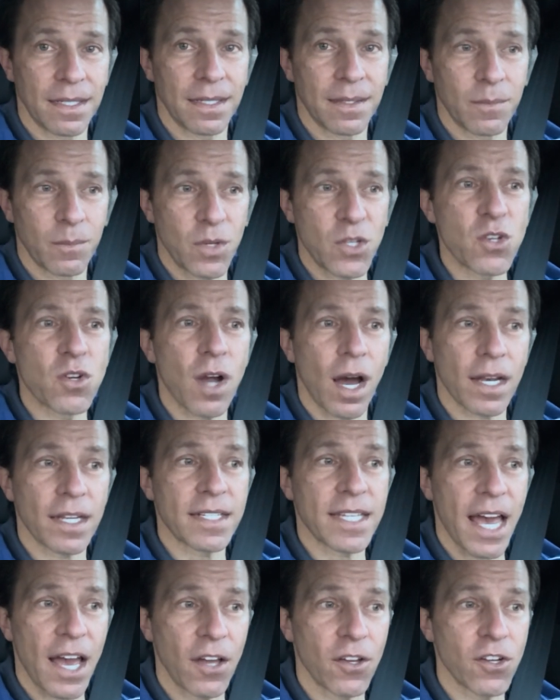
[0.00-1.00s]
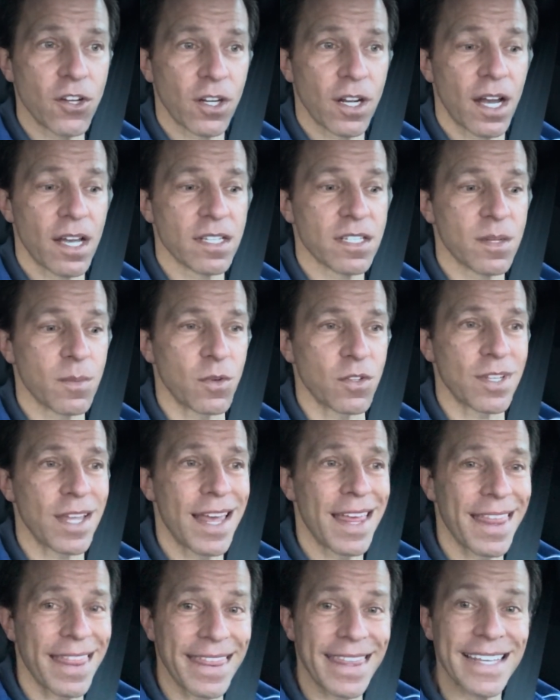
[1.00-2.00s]
But you got to tell your customers,
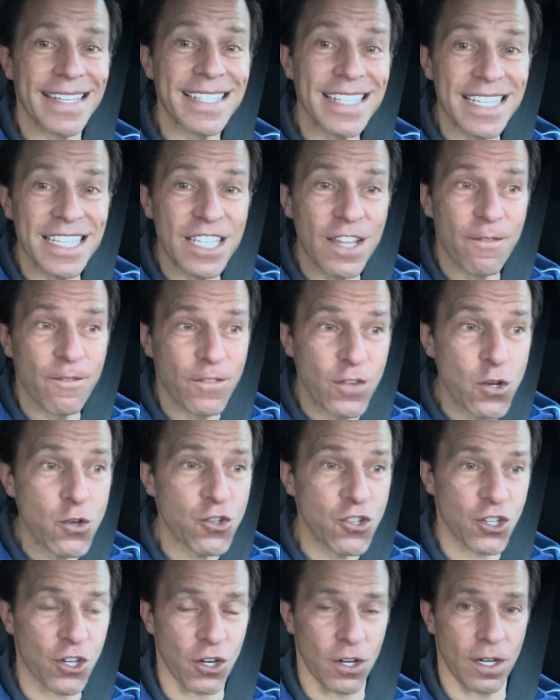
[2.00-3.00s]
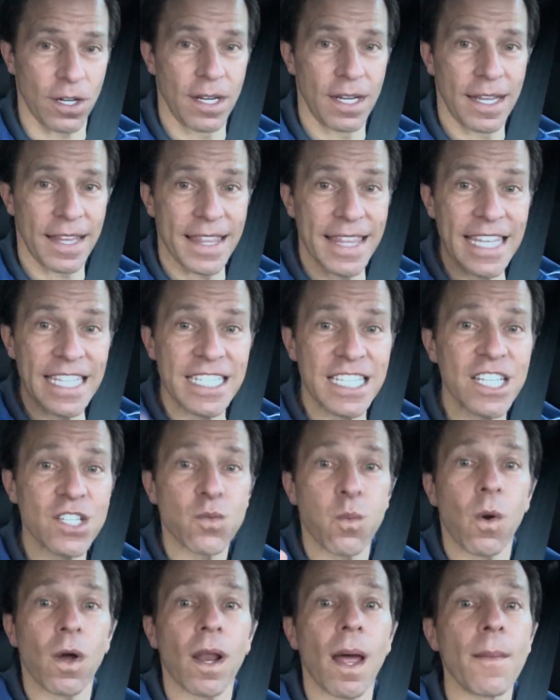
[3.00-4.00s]
this is the future. This is
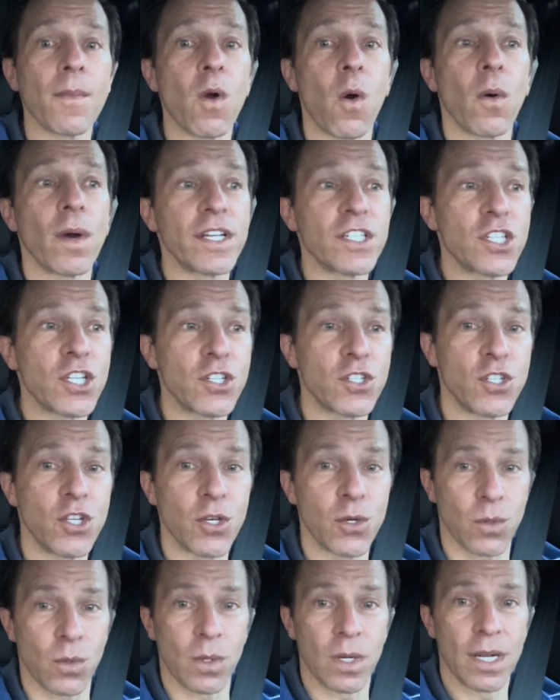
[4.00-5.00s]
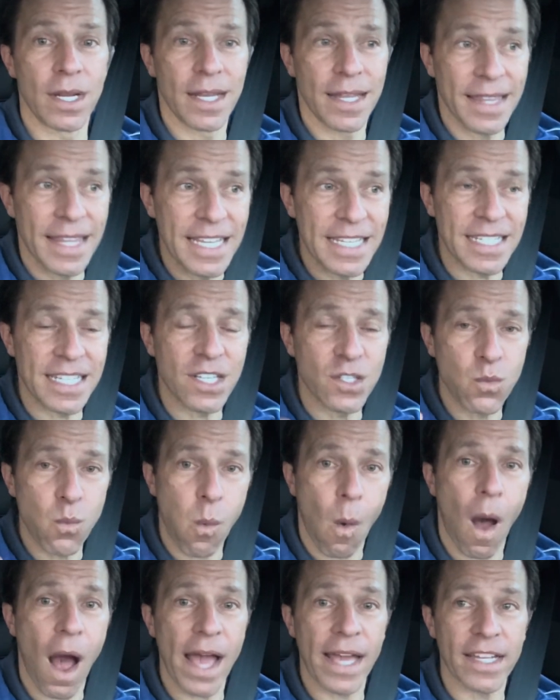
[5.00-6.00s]
what I'm going to do. This is
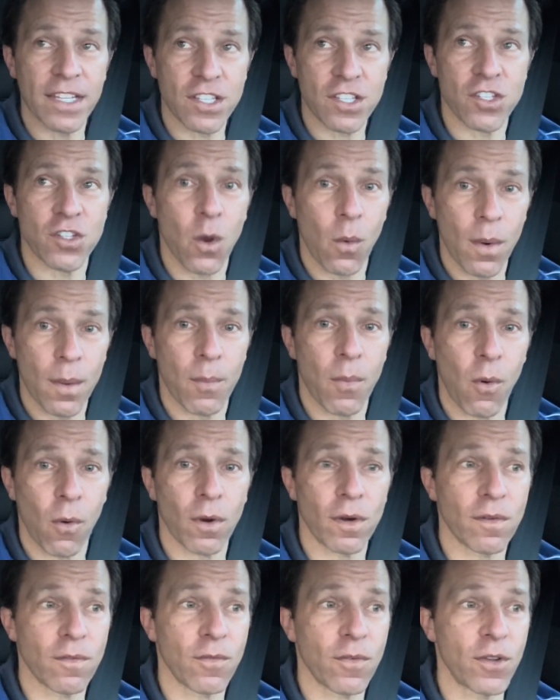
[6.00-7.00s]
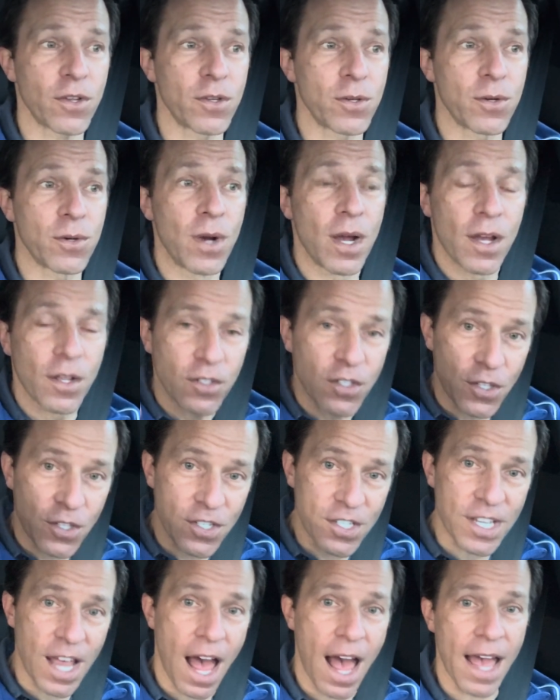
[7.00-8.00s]
why it's so important for you to
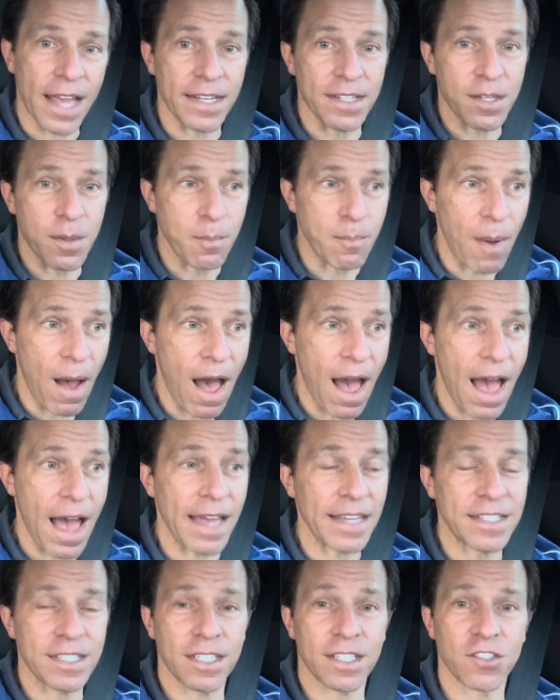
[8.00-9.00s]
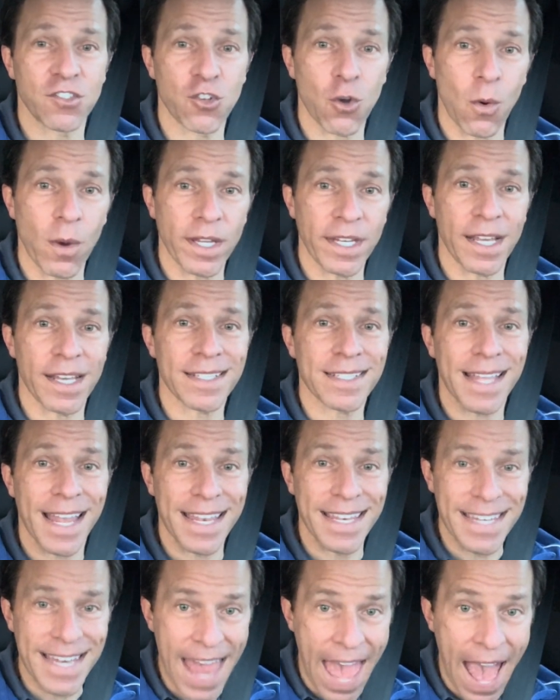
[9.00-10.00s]
sign, to buy, to join us
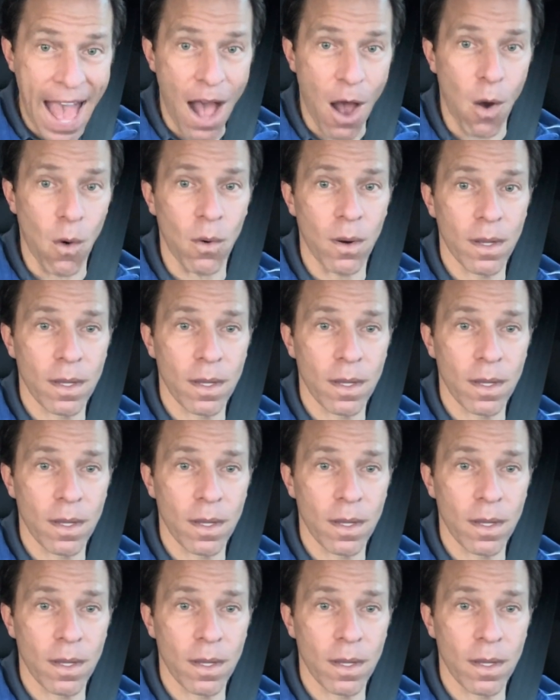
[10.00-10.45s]
now.